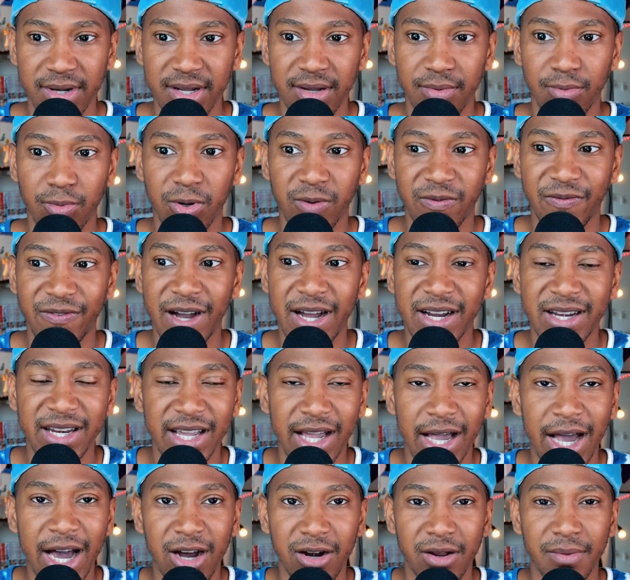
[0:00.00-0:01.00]
we're finding
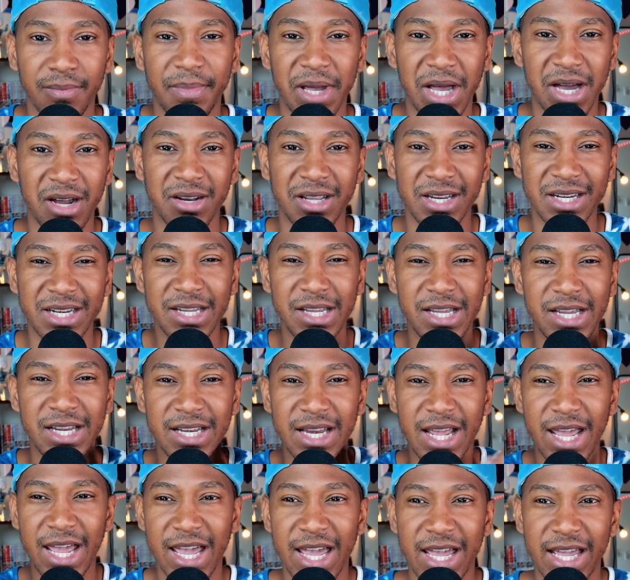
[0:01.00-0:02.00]
out about it in
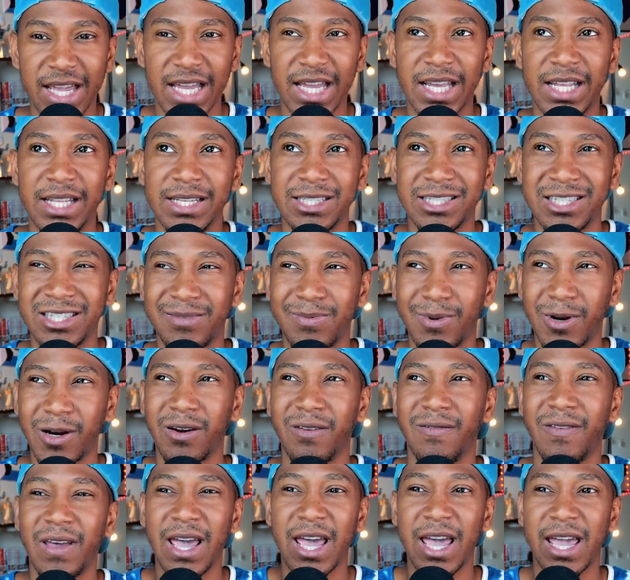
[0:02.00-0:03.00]
Egghead. This is part of
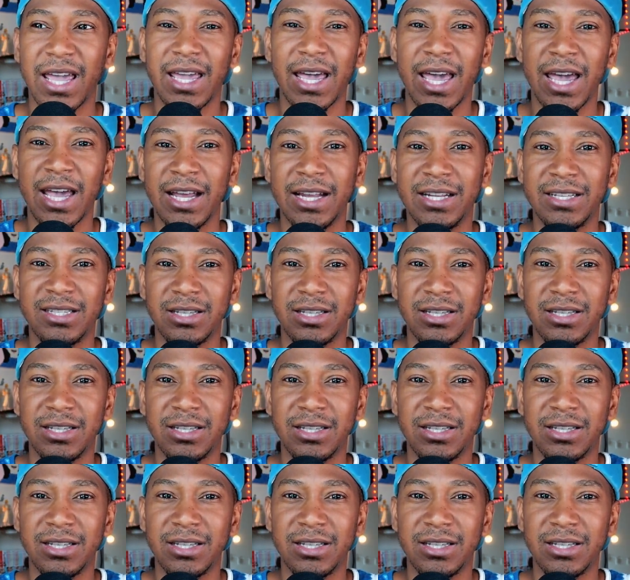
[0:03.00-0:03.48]
Egghead's